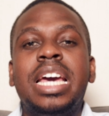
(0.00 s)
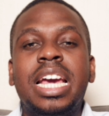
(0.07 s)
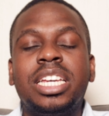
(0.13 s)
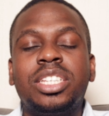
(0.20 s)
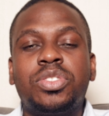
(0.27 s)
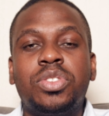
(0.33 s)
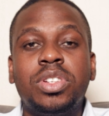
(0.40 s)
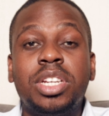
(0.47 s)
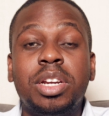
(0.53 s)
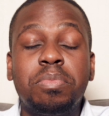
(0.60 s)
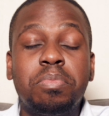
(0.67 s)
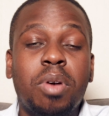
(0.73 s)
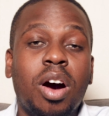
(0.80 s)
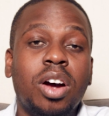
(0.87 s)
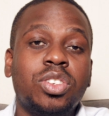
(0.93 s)
a
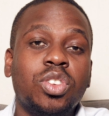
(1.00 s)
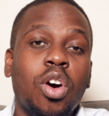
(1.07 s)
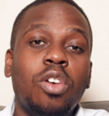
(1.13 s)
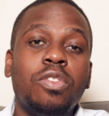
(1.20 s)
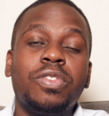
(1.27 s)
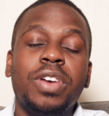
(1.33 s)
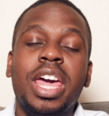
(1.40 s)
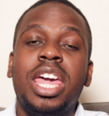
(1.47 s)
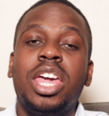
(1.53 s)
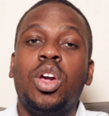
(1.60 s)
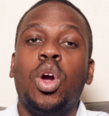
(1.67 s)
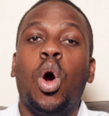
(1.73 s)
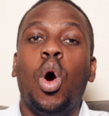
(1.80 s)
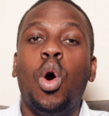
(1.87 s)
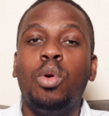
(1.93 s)
certain part of a
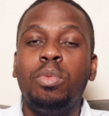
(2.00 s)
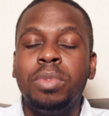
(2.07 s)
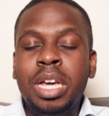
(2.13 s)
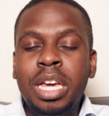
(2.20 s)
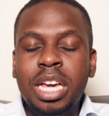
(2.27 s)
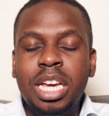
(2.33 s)
home.